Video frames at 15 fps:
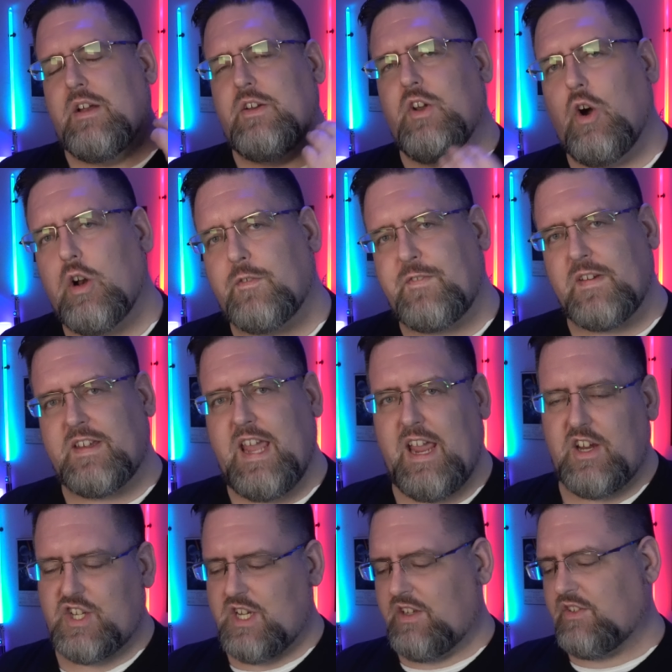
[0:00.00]

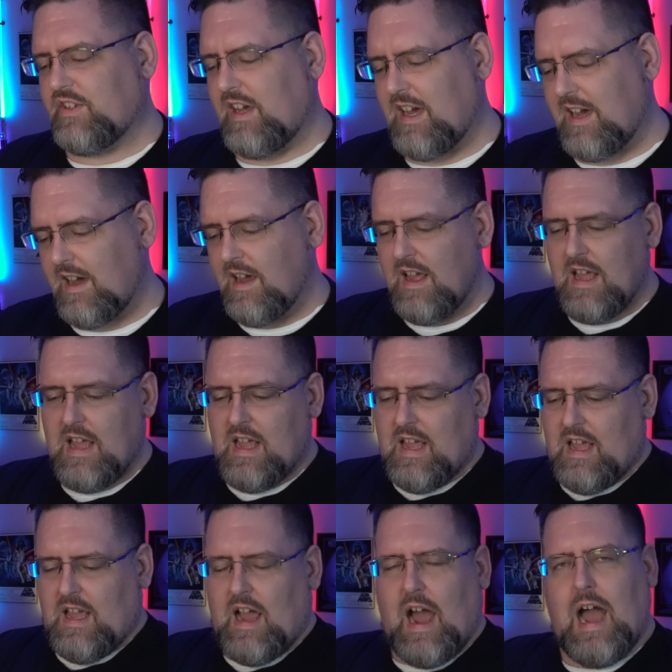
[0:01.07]
Notifications. Uh,
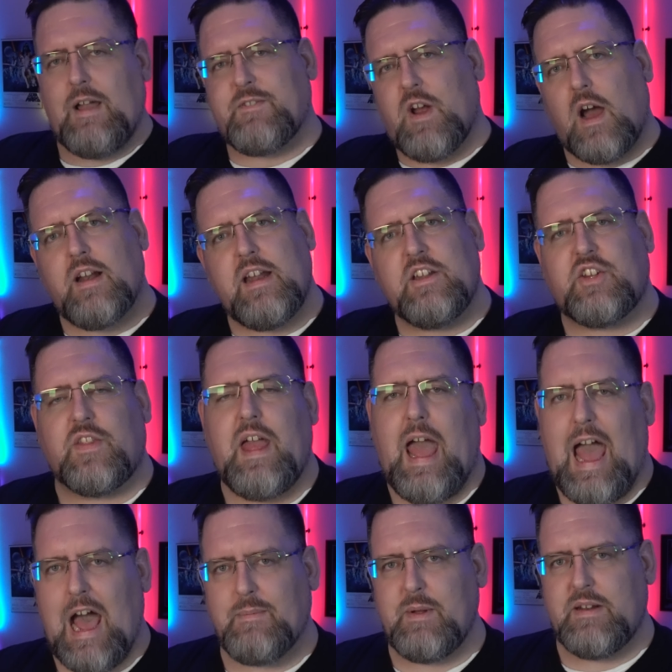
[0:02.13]
I've gotten into the
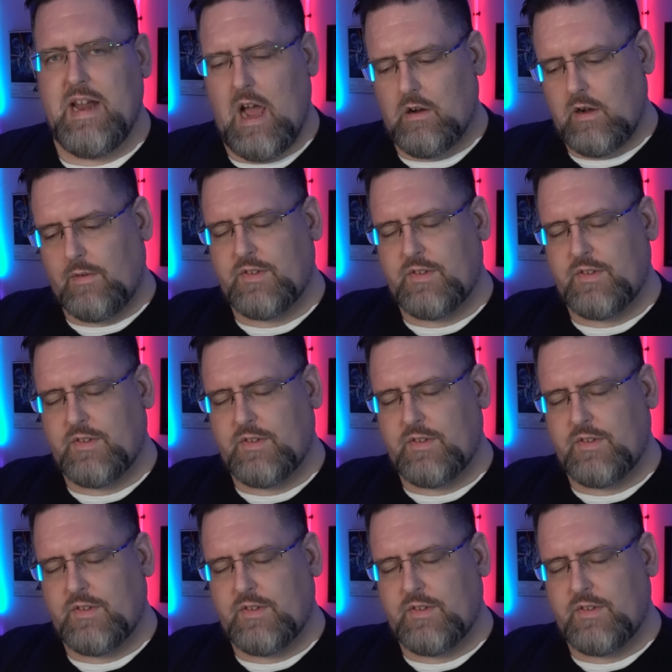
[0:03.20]
habit now